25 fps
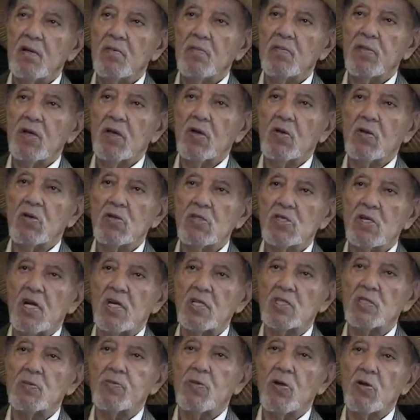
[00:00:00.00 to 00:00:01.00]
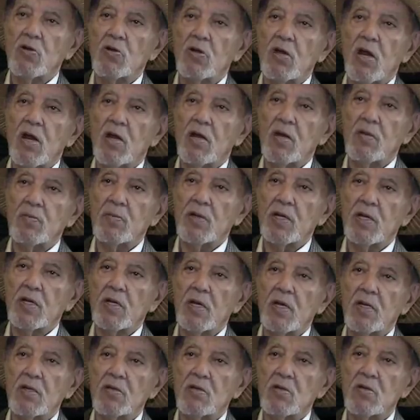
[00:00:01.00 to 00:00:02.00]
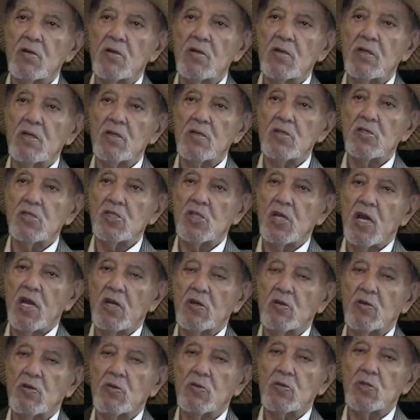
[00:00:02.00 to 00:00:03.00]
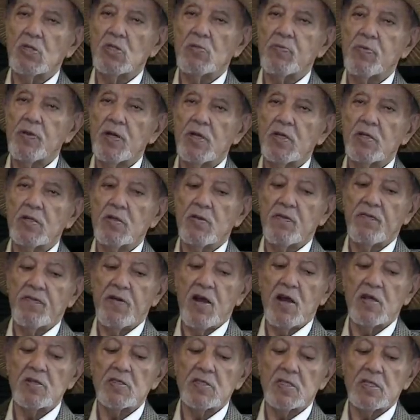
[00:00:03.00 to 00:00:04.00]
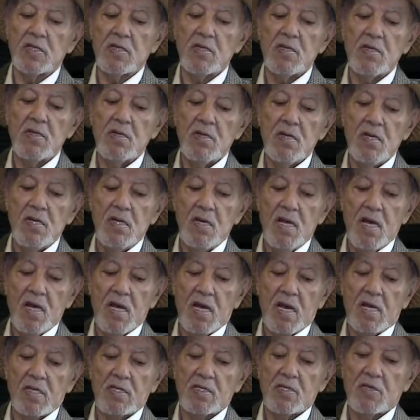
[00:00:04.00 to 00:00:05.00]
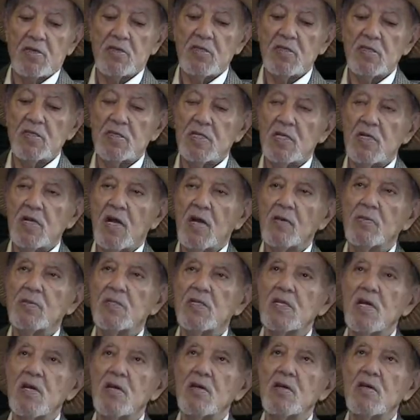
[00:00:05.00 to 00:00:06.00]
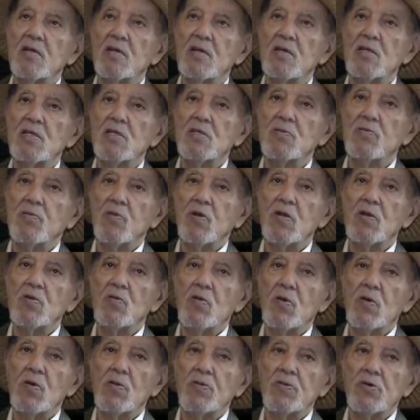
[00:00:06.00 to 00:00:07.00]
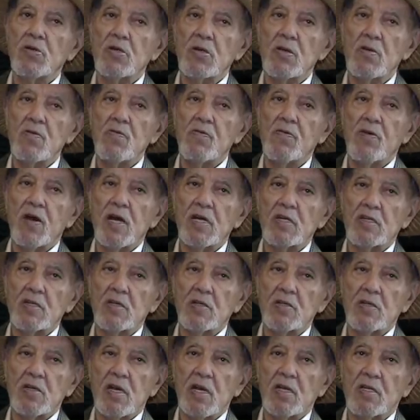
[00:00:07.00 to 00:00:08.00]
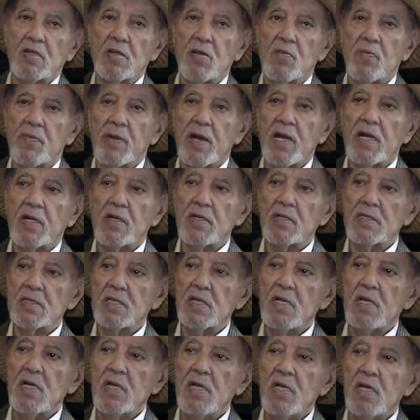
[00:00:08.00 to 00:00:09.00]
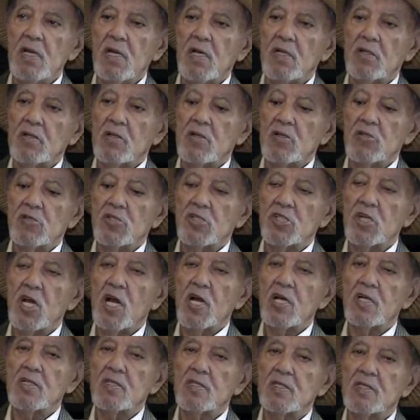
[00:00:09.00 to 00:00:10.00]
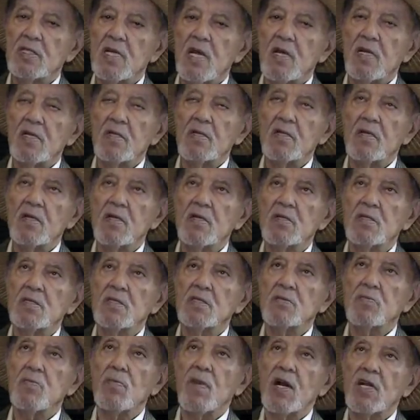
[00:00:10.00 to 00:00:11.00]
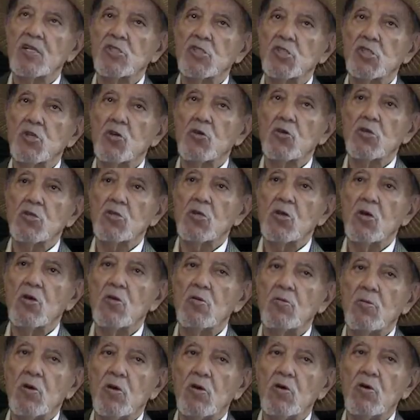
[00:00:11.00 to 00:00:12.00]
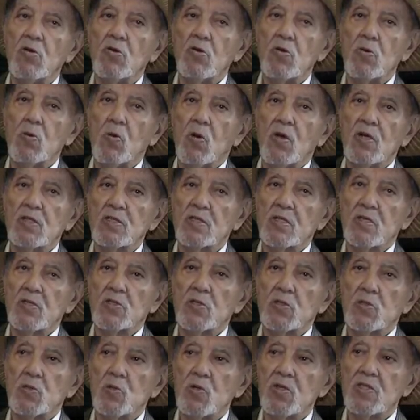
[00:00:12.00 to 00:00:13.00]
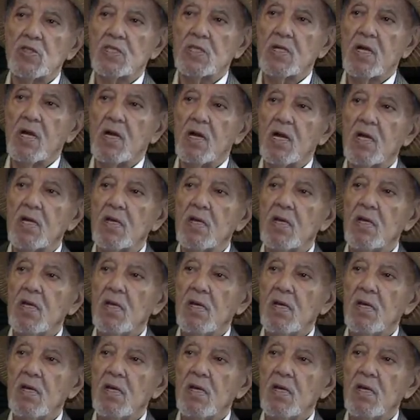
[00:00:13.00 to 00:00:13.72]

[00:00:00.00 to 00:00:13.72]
because I spoke Arabic and Turkish, I could speak Farsi. And the reason I'm saying this, when we were invited at the palace, the Shah sent his majordomo, who was a Swiss guy.